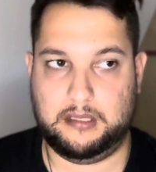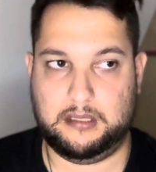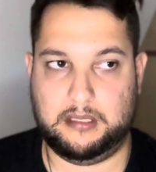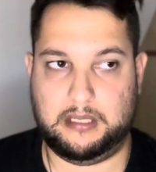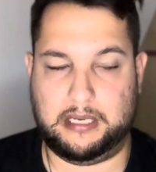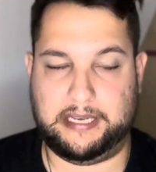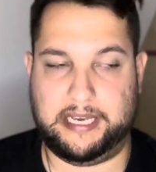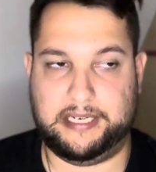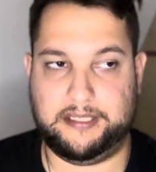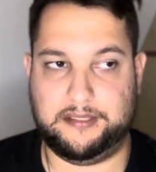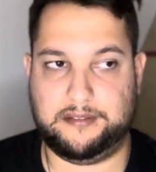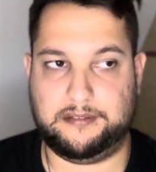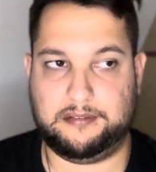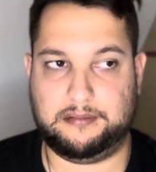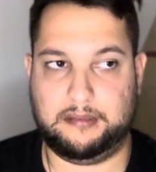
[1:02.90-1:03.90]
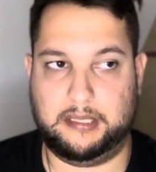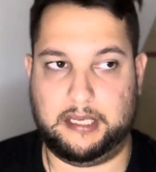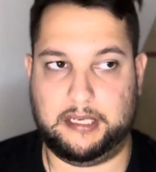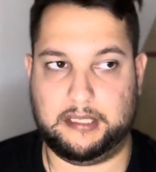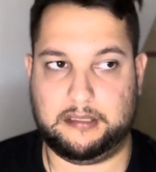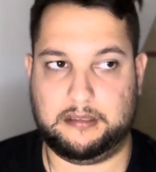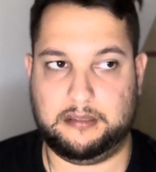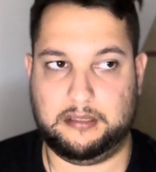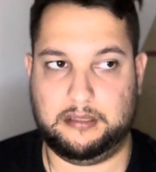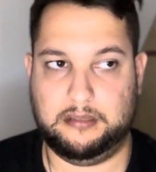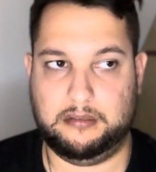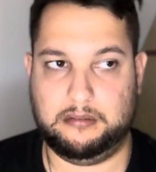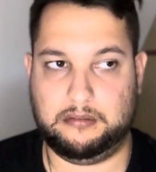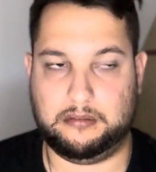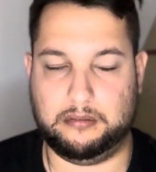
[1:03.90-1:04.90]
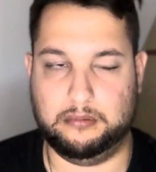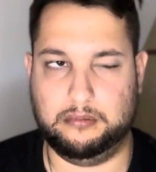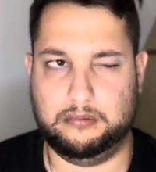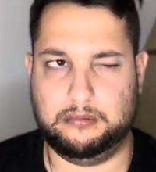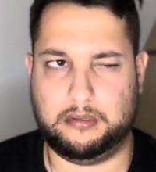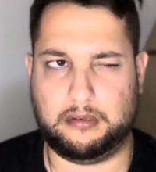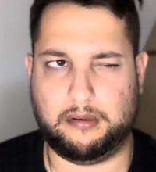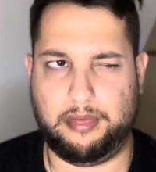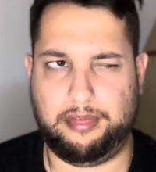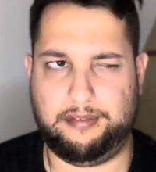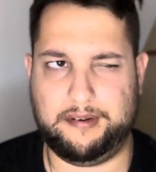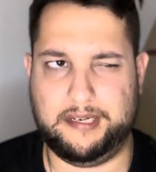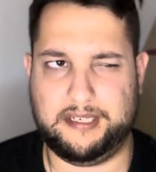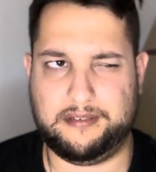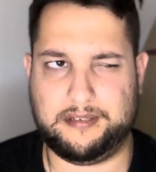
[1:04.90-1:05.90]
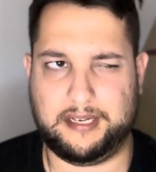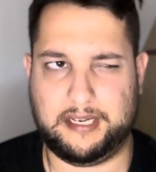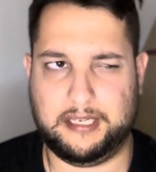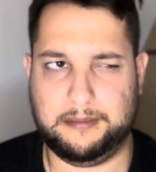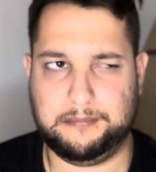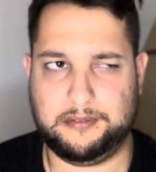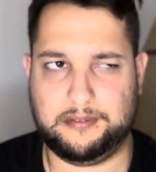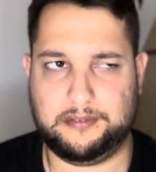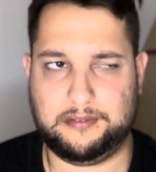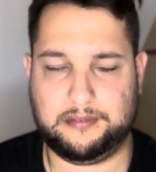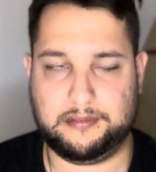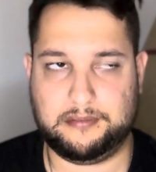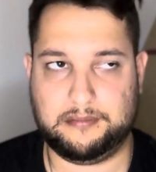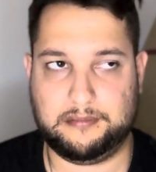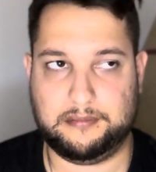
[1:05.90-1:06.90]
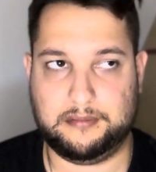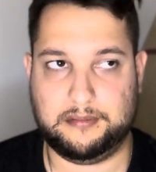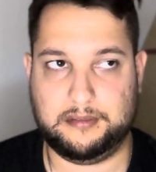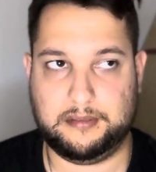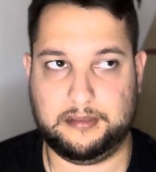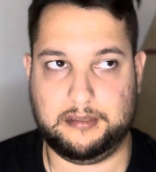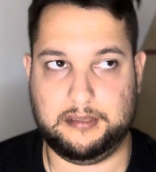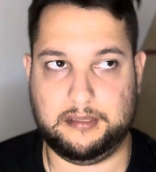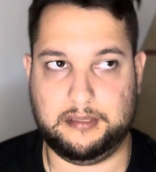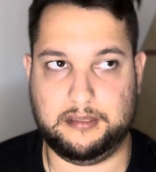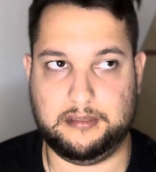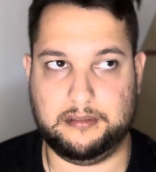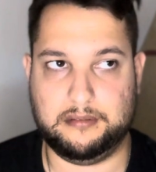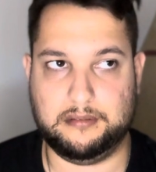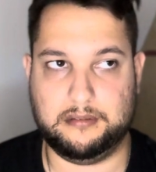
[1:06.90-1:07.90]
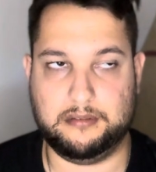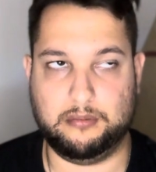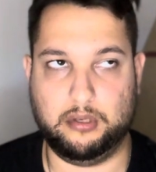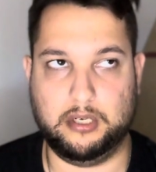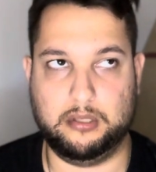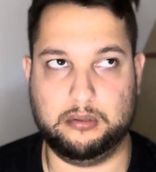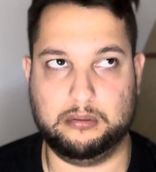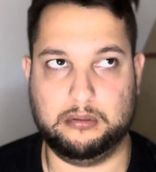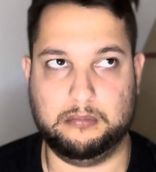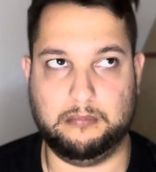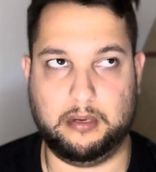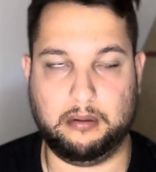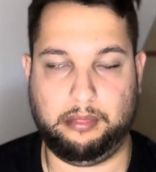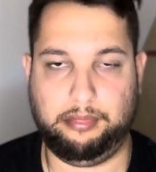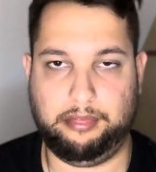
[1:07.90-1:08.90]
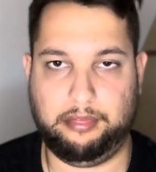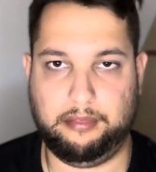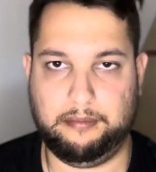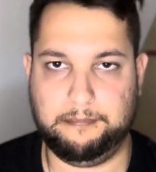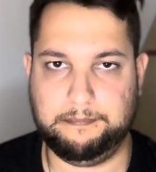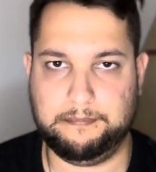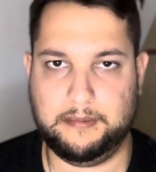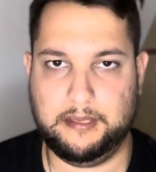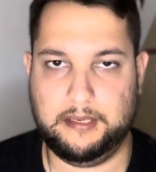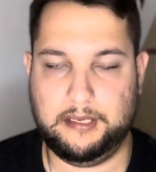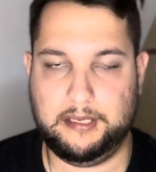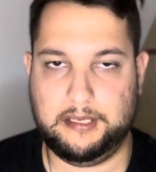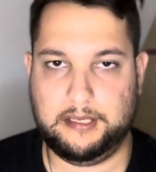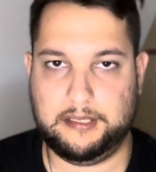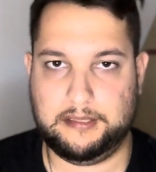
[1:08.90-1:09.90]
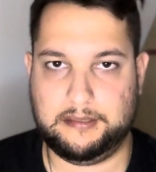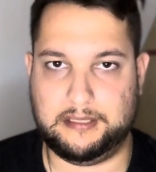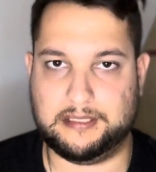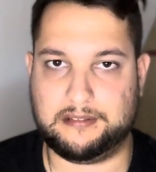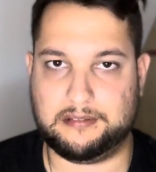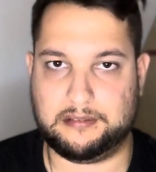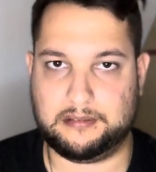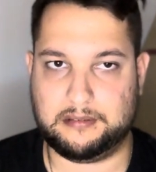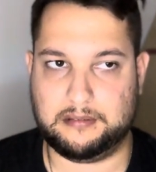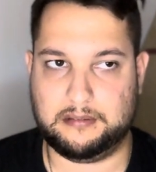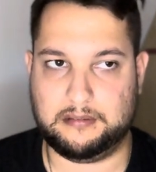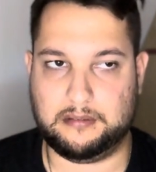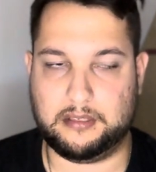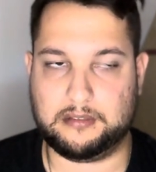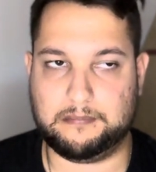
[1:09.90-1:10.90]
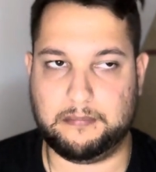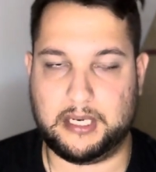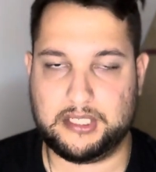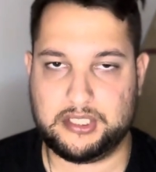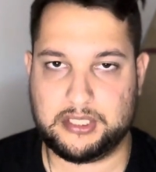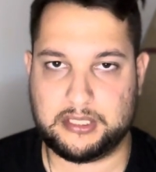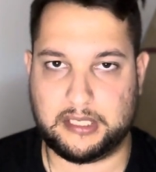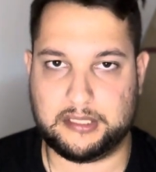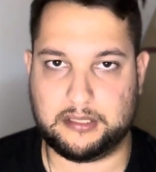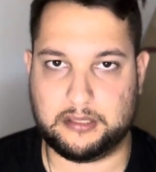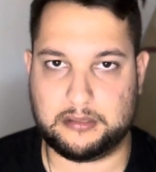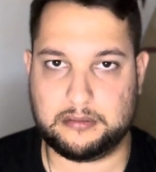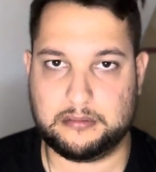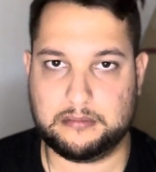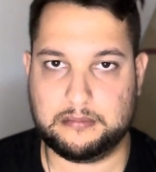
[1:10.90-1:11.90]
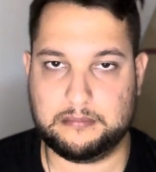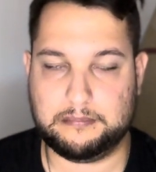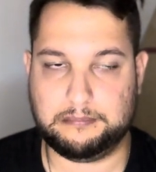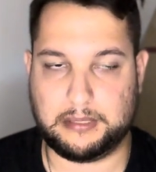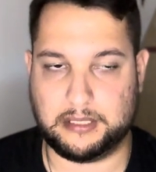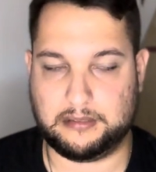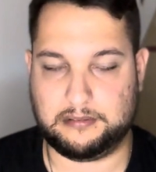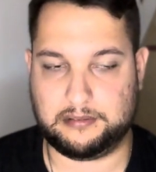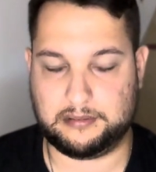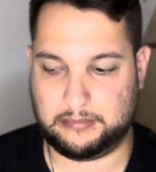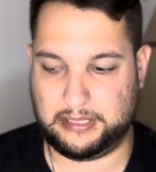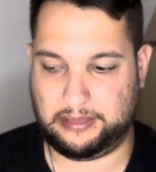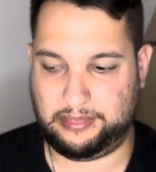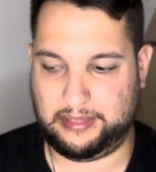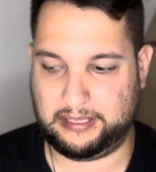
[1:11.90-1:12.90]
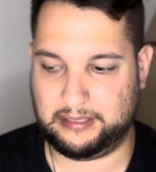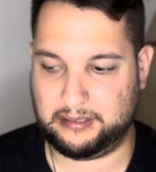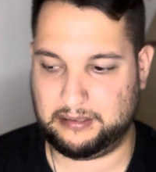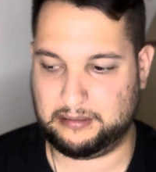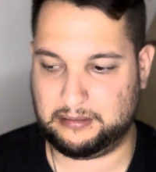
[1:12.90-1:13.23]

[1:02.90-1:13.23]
I had it like 2 or 3 times in the whole month. That's not much, I know, but I think